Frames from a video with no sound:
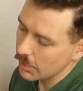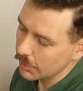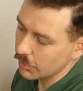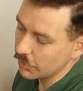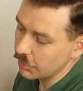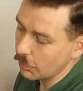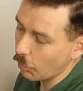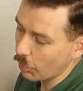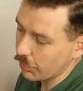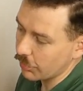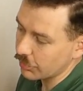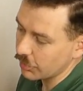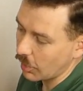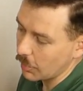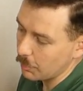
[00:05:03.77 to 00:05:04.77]
You can see one of the
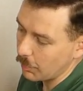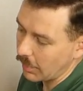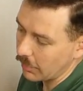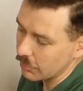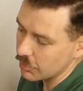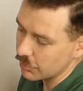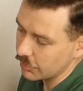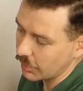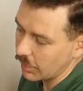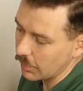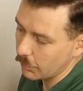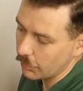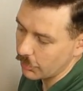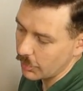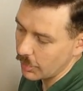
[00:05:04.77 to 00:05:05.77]
side pouches
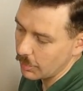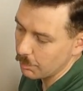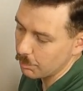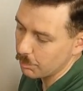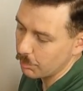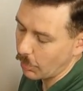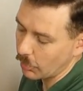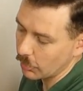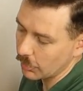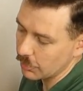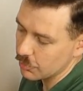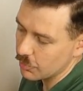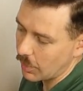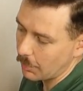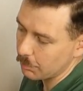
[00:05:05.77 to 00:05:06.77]
here with the buckle and
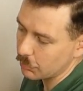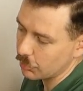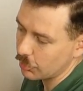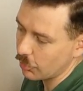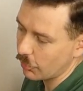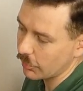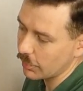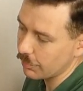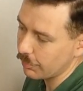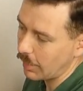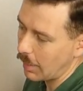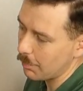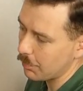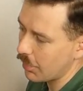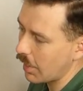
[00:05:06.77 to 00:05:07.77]
strap securing the
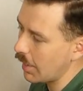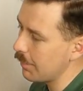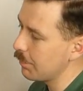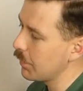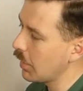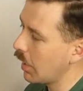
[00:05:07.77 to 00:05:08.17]
flap there.